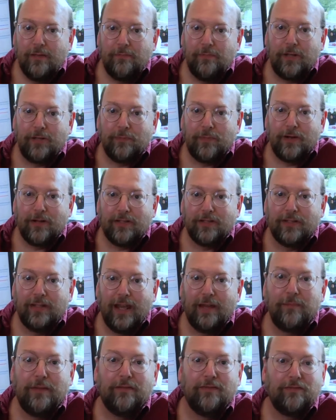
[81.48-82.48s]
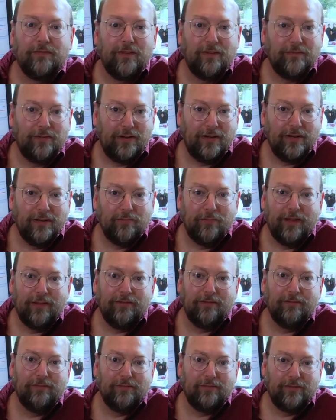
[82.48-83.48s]
Benchmarks can be a very good way
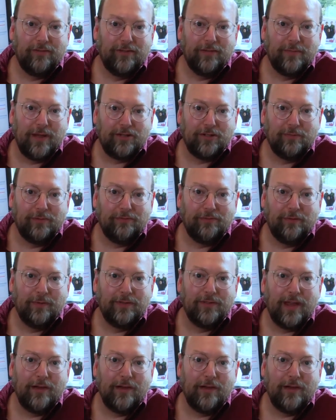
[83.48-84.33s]
to measure performance.